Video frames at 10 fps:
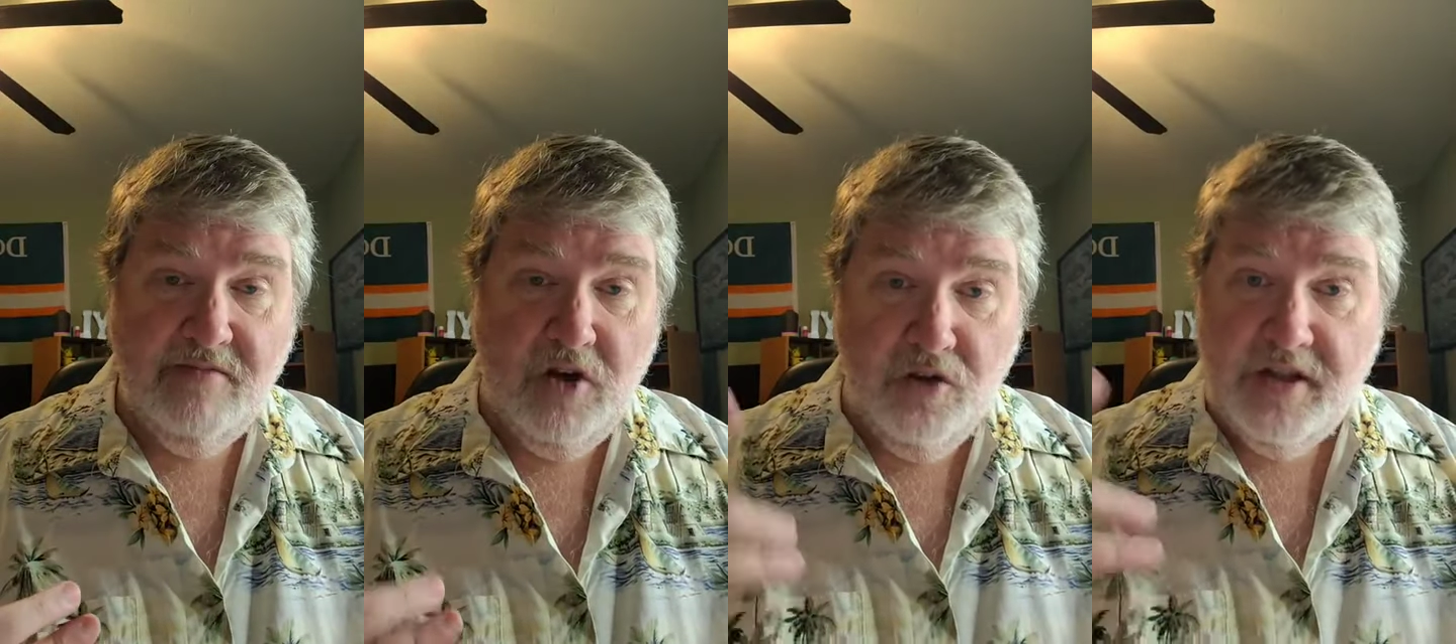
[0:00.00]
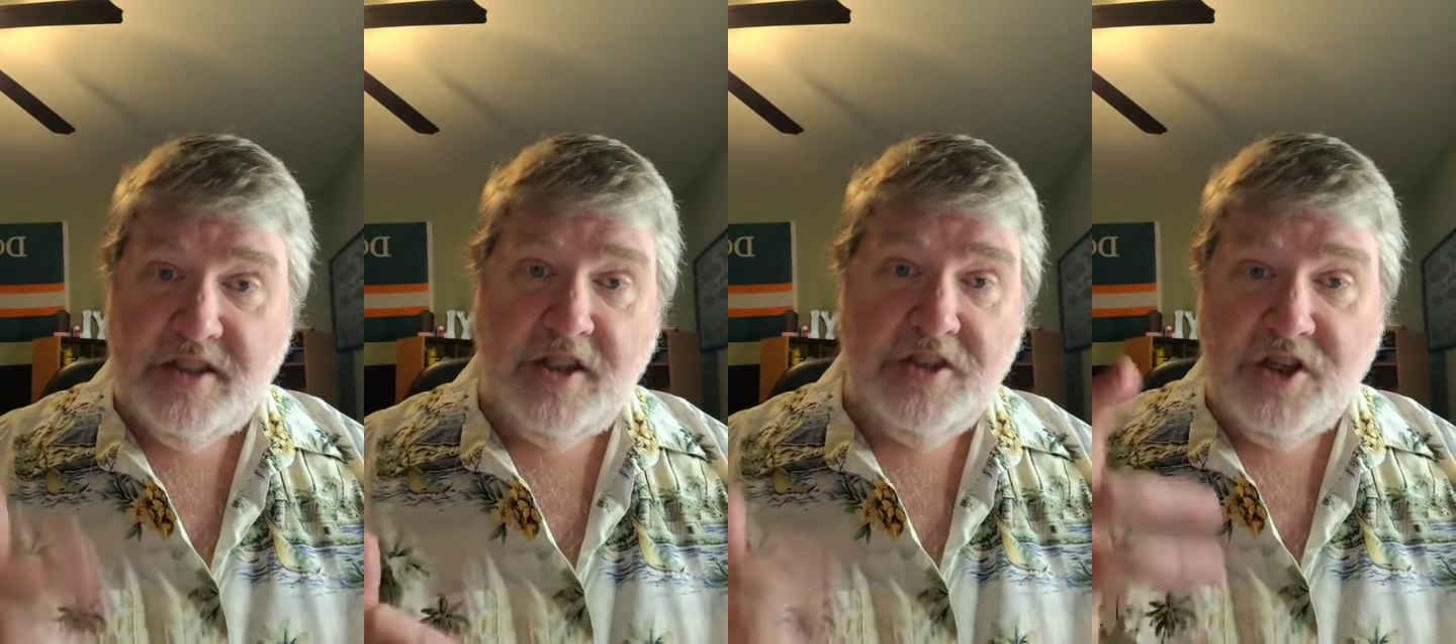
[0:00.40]
All
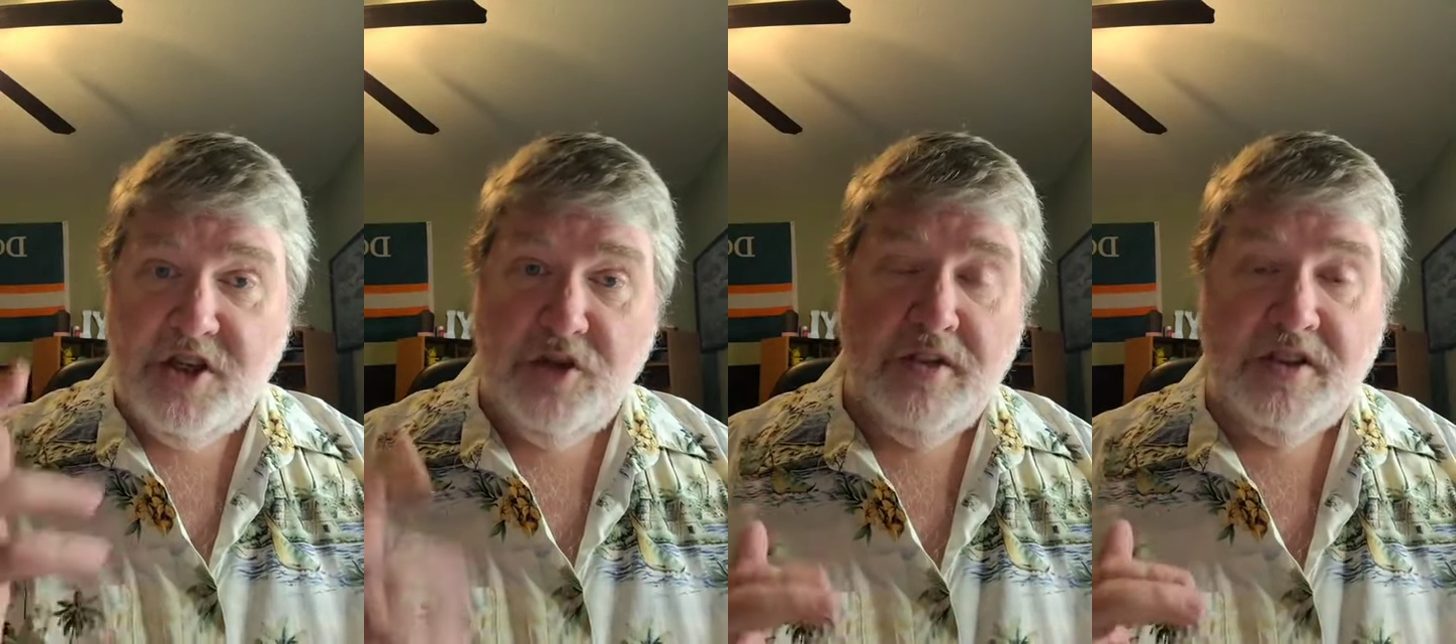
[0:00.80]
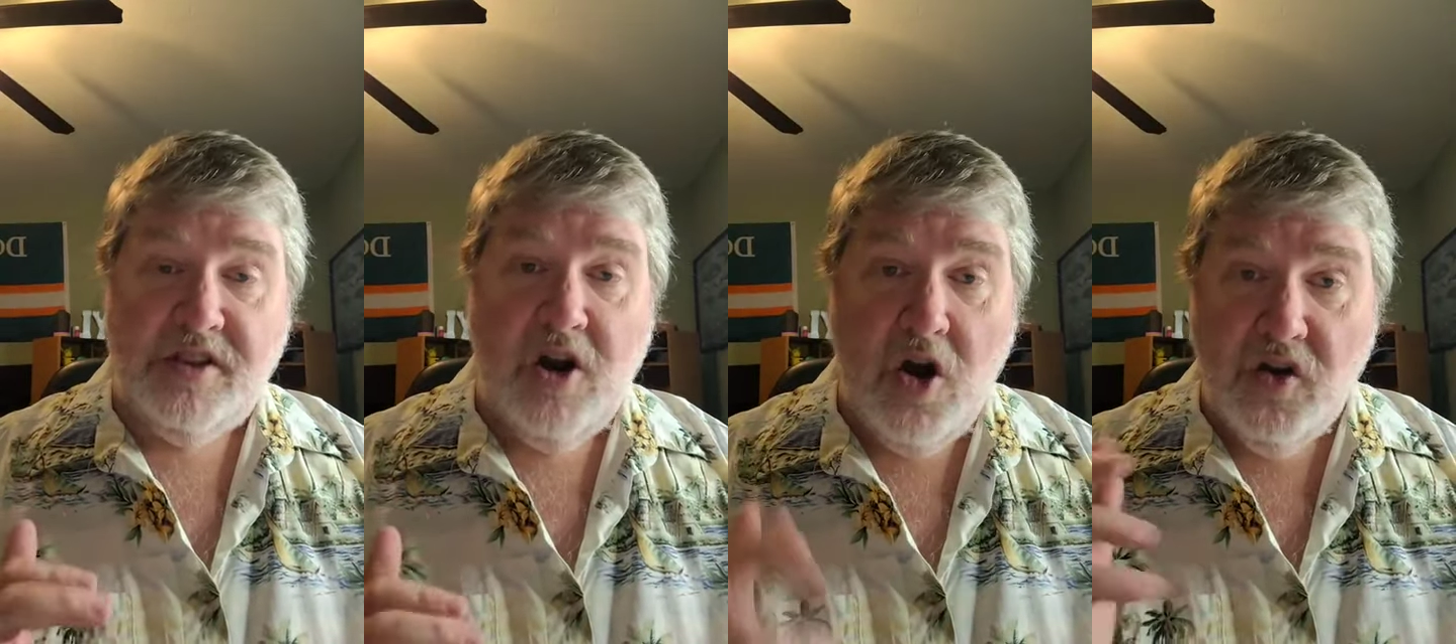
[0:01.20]
these
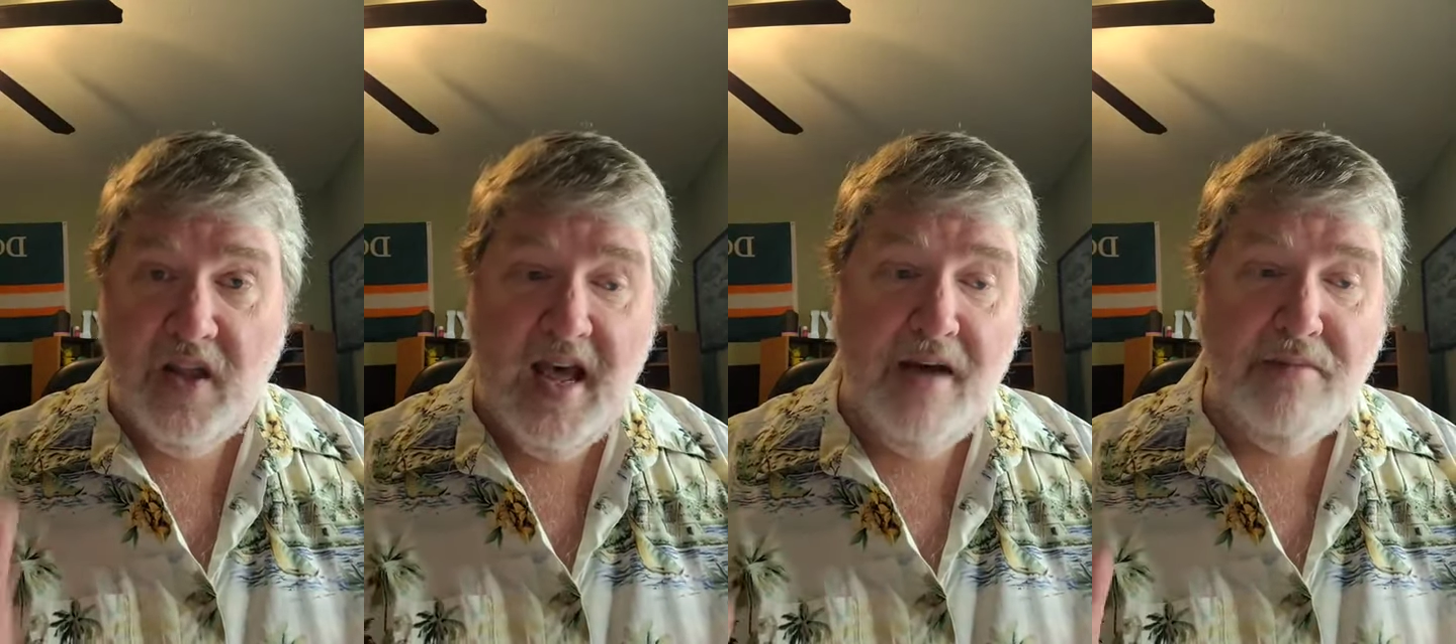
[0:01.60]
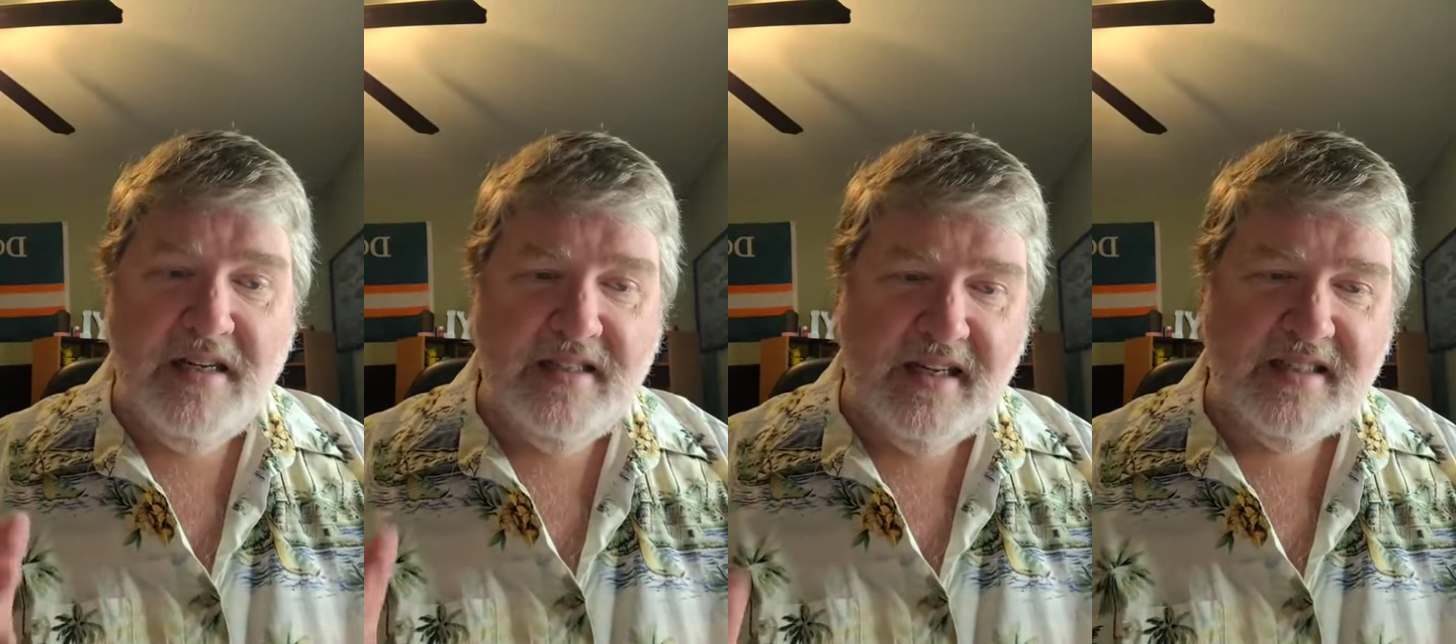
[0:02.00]
constituents are lab
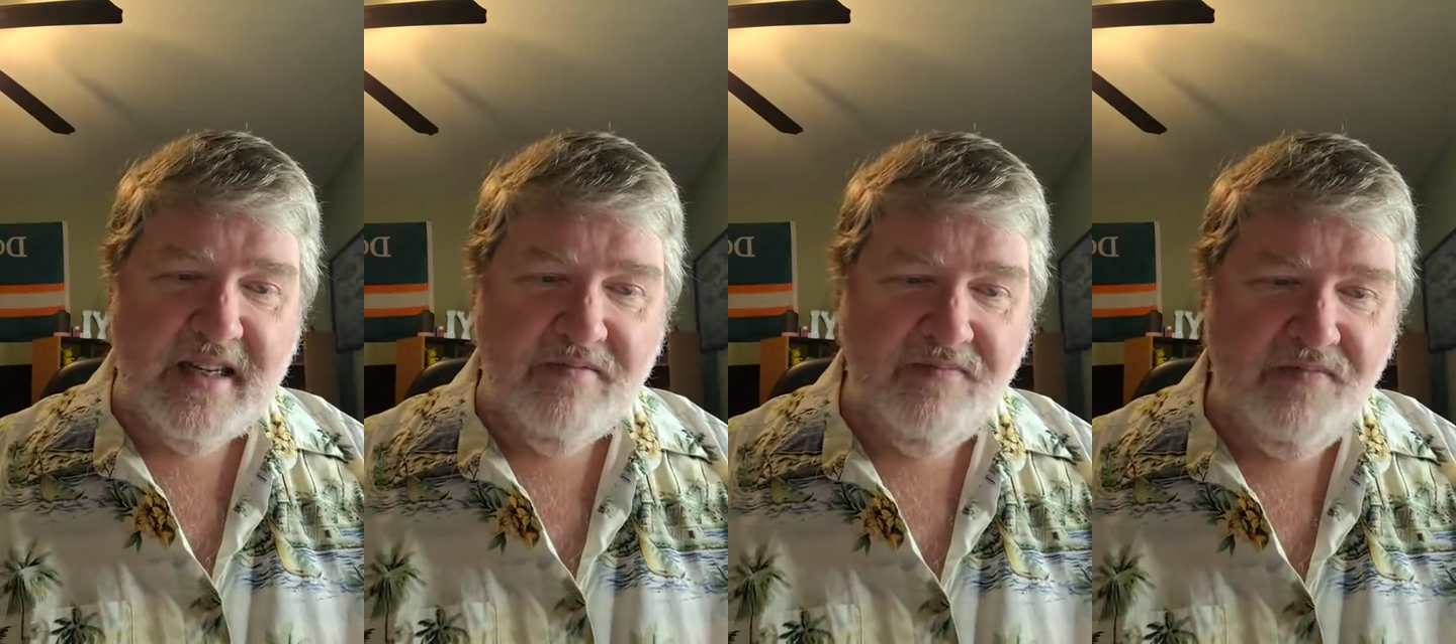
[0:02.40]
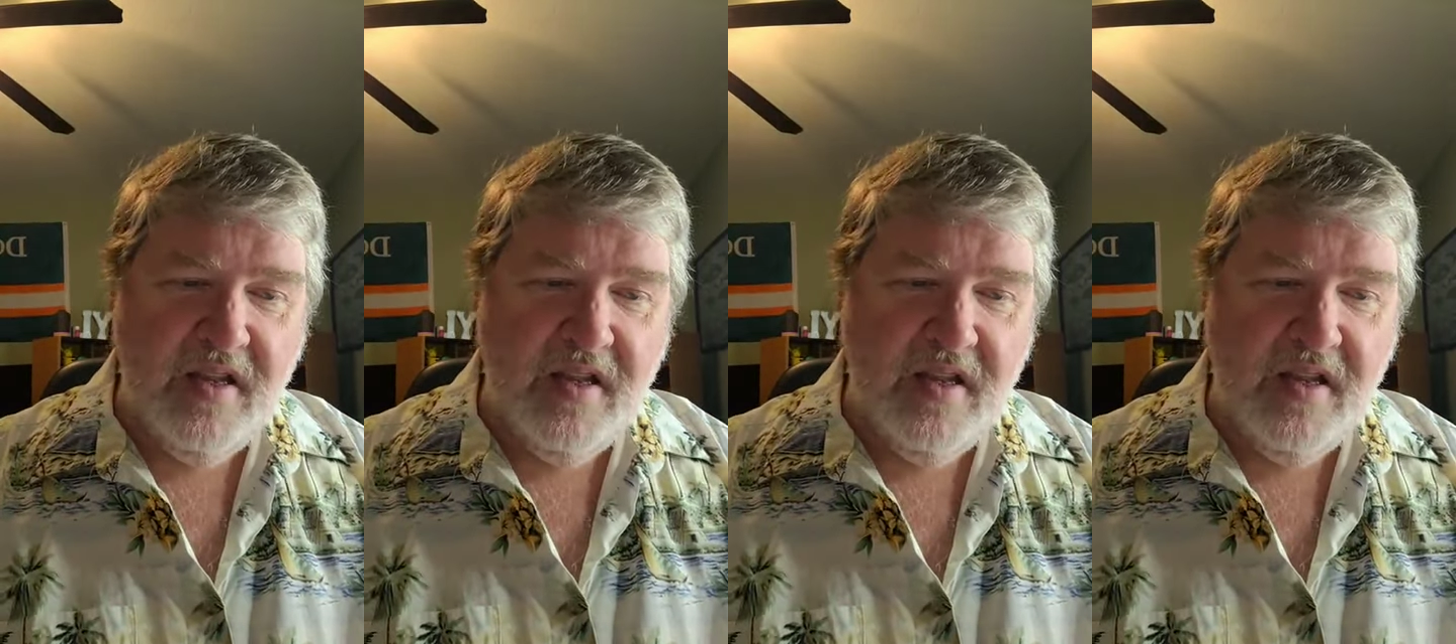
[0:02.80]
tested.